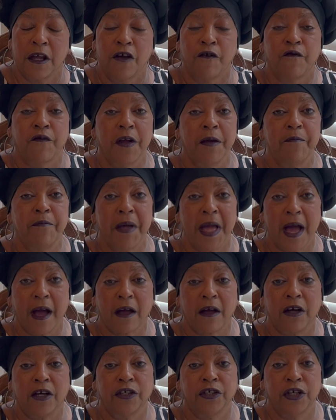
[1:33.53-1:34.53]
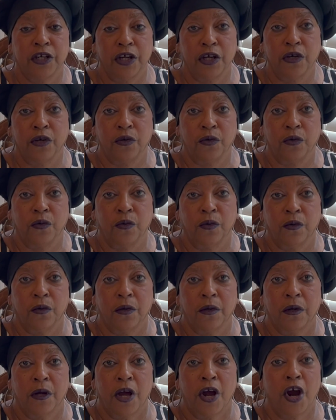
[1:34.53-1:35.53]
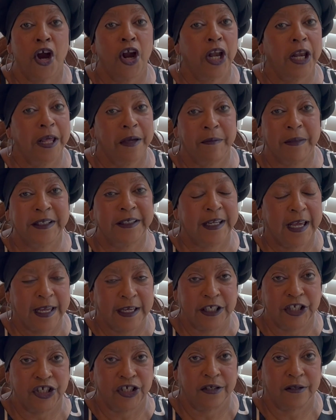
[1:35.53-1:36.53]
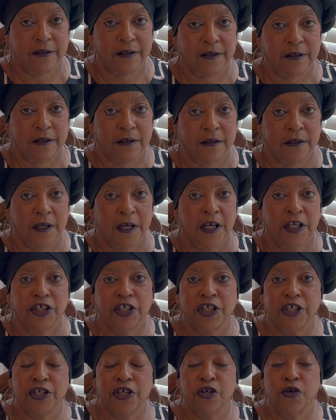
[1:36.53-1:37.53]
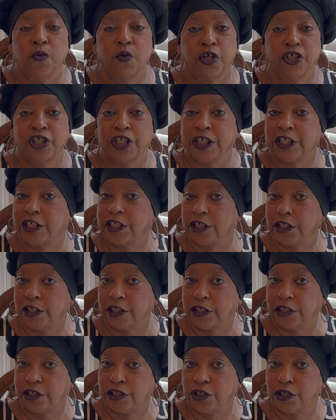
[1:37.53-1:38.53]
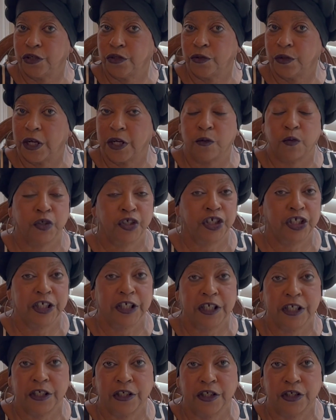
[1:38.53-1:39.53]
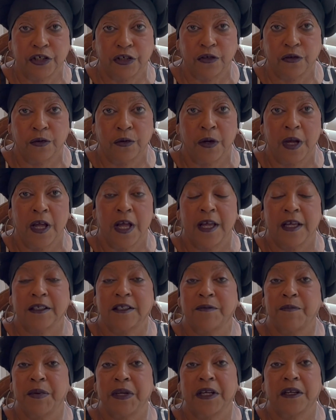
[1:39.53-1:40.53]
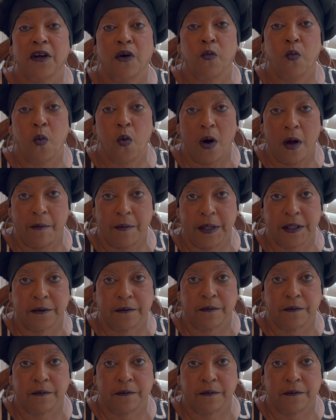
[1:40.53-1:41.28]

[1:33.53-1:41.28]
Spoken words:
Rebecca knew her limitations. She knew what she could do and what she couldn't do as being a woman.